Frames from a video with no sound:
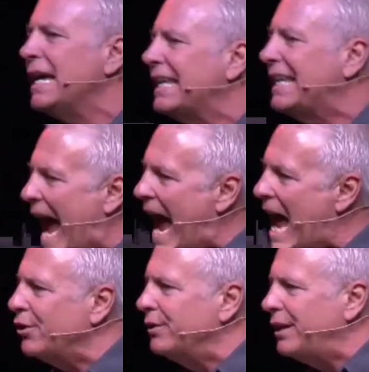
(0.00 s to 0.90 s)

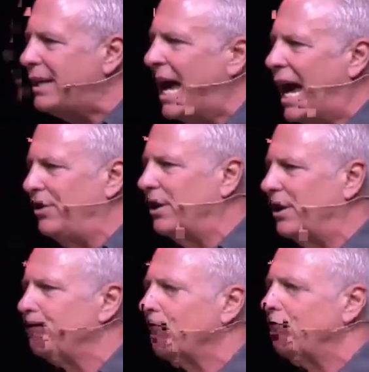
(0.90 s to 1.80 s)
gathered together
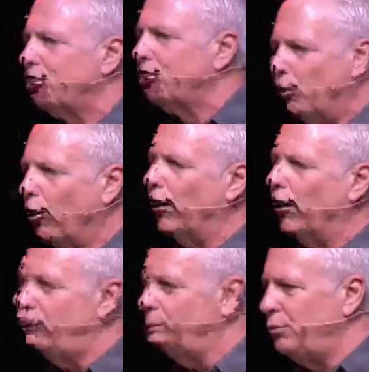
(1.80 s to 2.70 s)
to
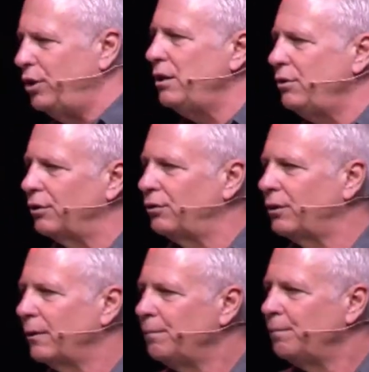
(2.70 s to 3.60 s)
worship Jesus.
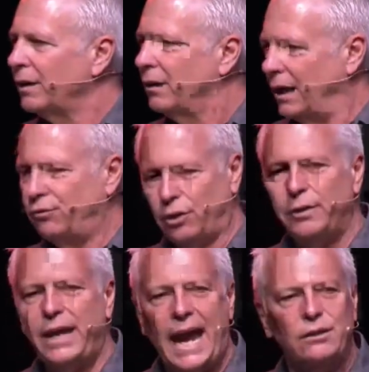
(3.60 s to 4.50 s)
And so
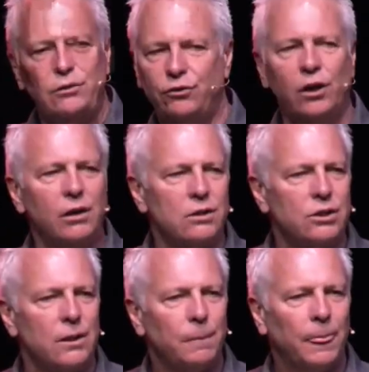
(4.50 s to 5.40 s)
they had this church.
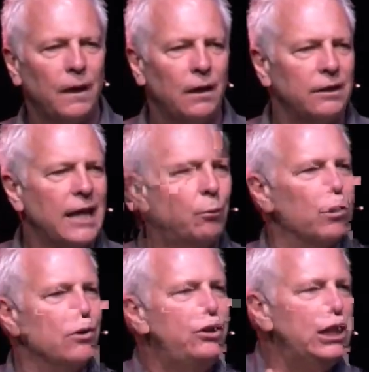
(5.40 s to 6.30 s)
They were
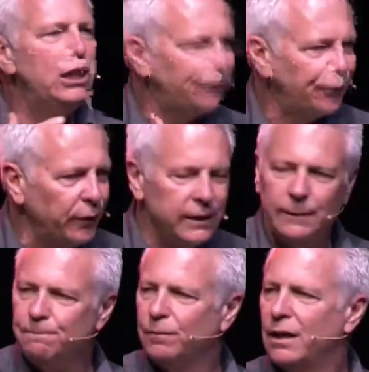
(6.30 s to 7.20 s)
different,
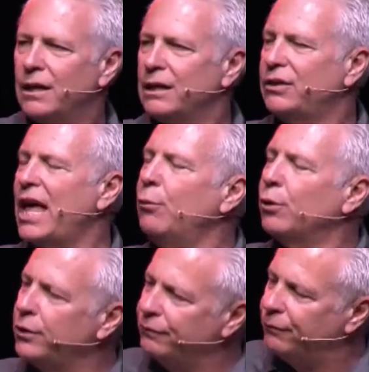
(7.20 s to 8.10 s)
they were
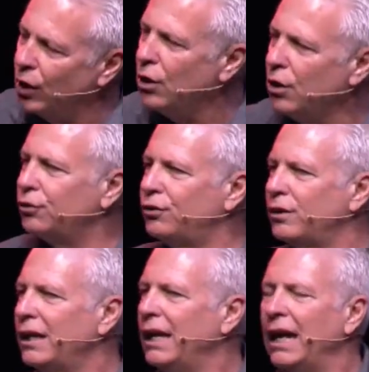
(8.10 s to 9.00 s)
diverse,
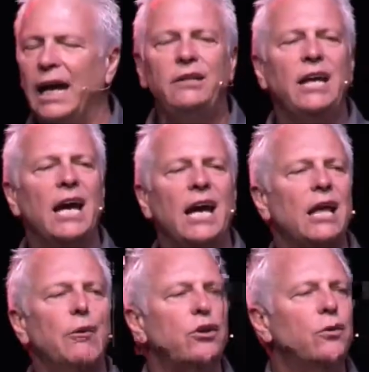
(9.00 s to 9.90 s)
and yet they
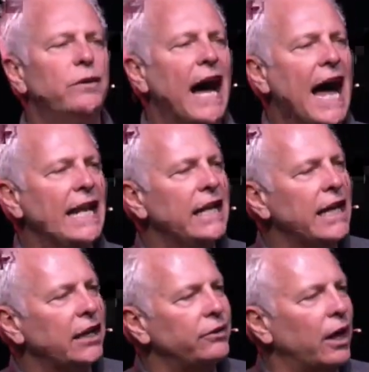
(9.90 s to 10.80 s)
were united
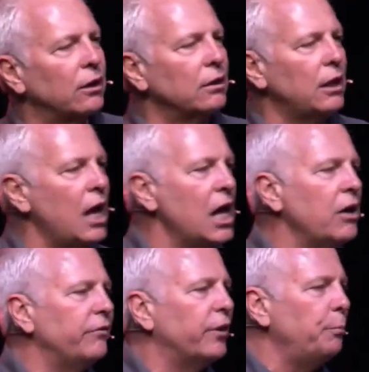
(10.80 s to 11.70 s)
in their
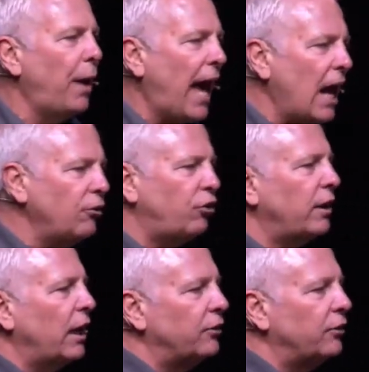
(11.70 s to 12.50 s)
love, their passion, and their